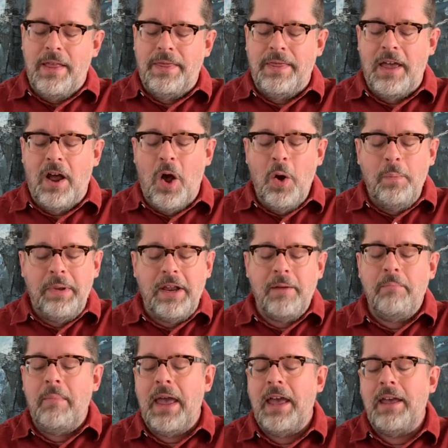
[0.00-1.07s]
the
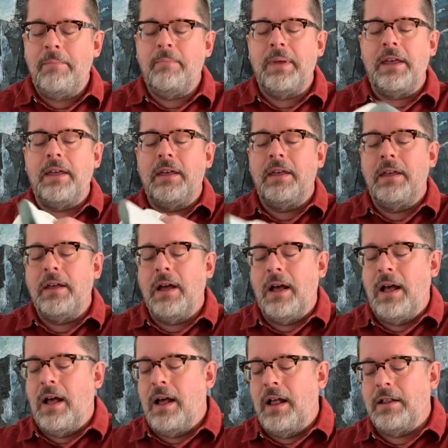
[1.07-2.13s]
opening may be
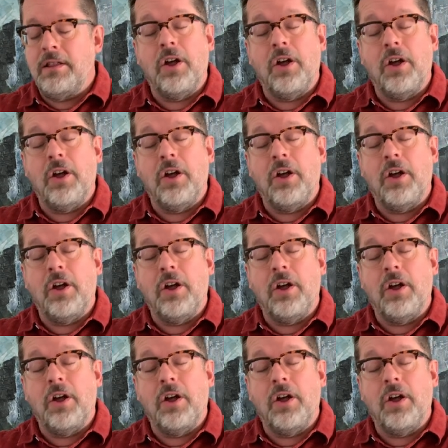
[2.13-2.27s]
uh,